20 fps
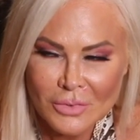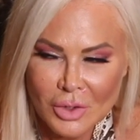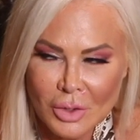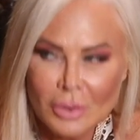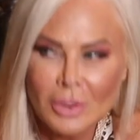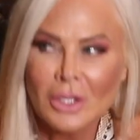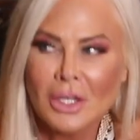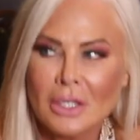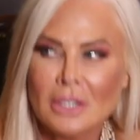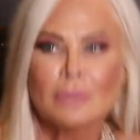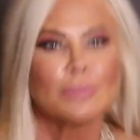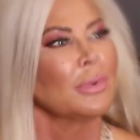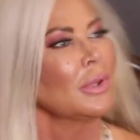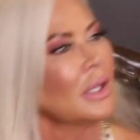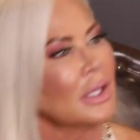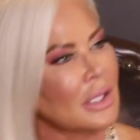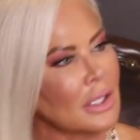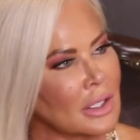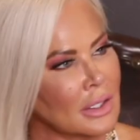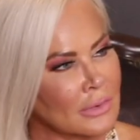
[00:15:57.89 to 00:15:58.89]
You need to
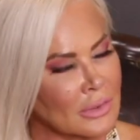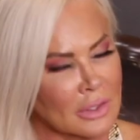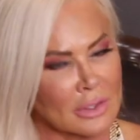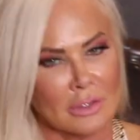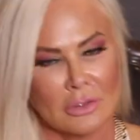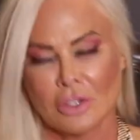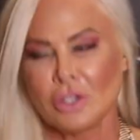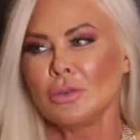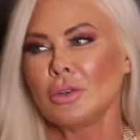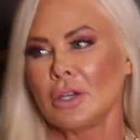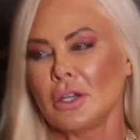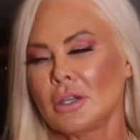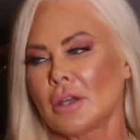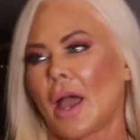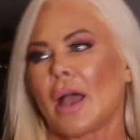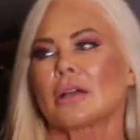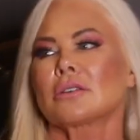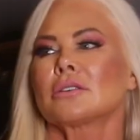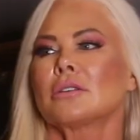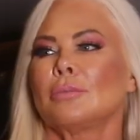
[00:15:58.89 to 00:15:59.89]
be you need
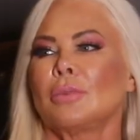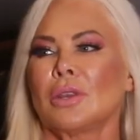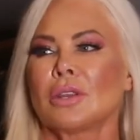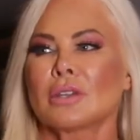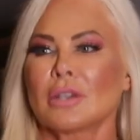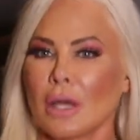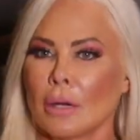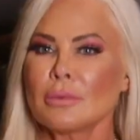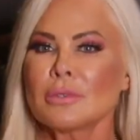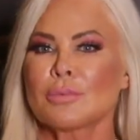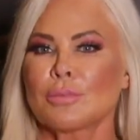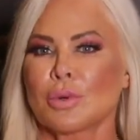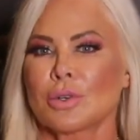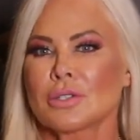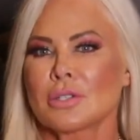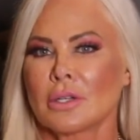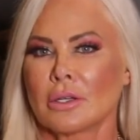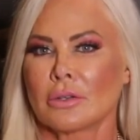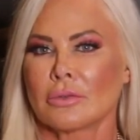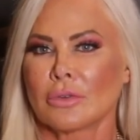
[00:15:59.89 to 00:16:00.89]
to actually be the dumbest
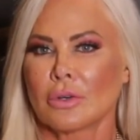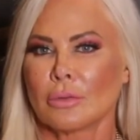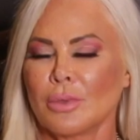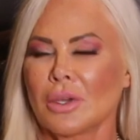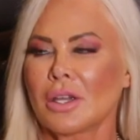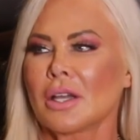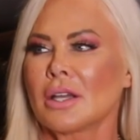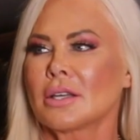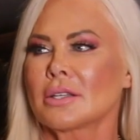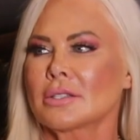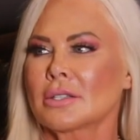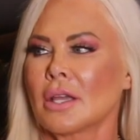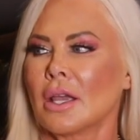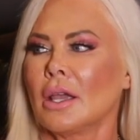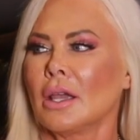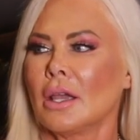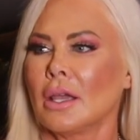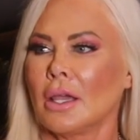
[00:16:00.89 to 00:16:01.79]
person in the because